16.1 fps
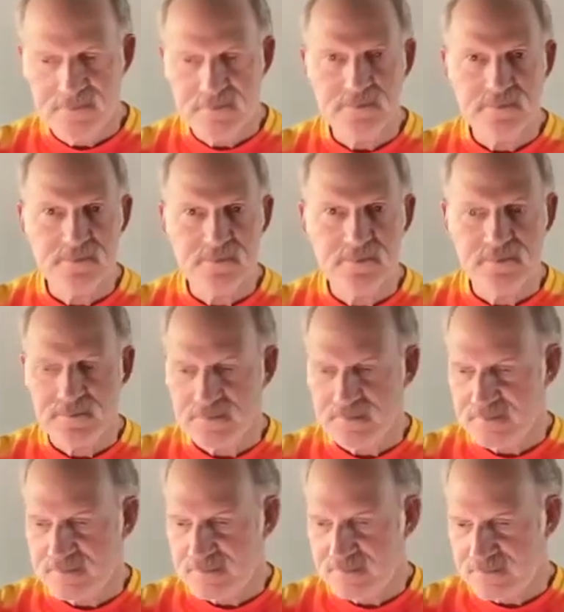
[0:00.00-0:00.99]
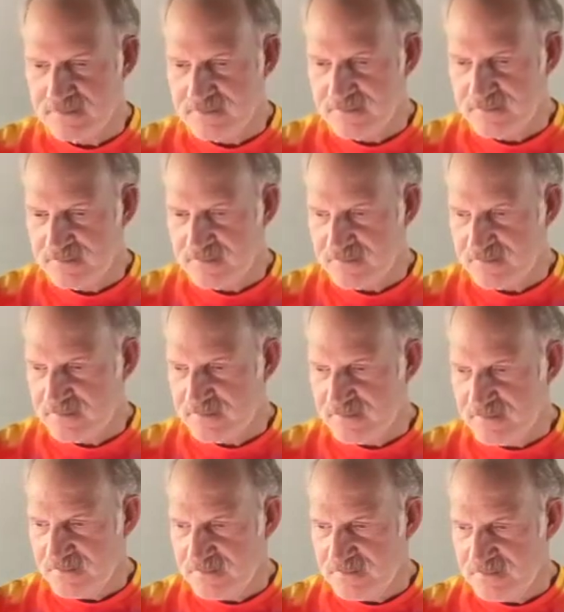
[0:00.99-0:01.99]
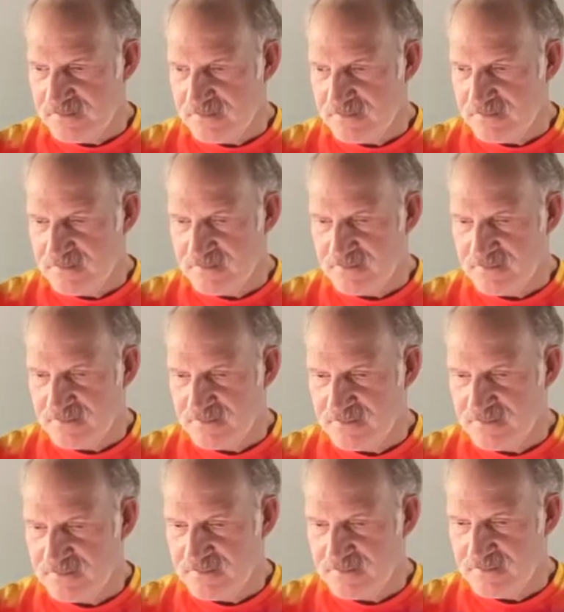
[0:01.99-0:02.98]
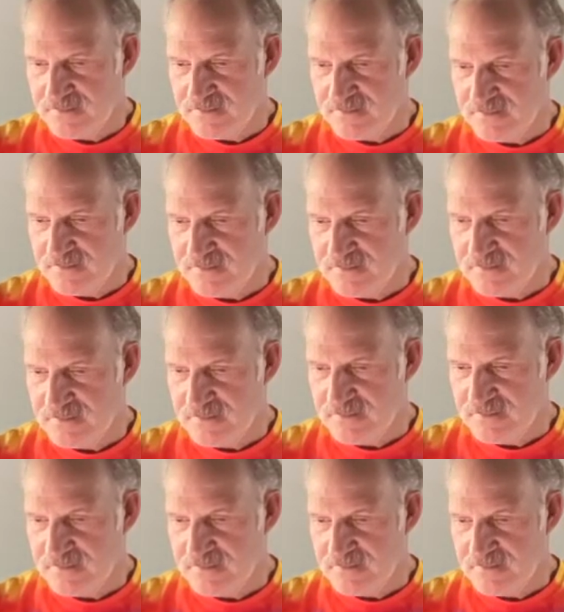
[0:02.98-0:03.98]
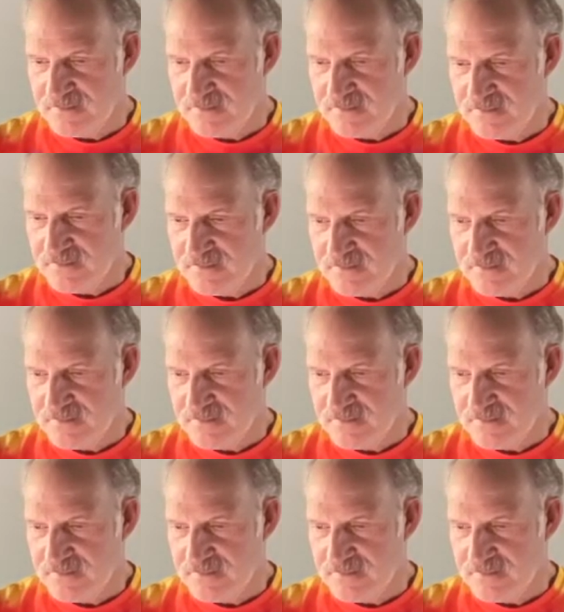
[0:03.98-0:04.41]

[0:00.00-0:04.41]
No words are spoken by the person on screen.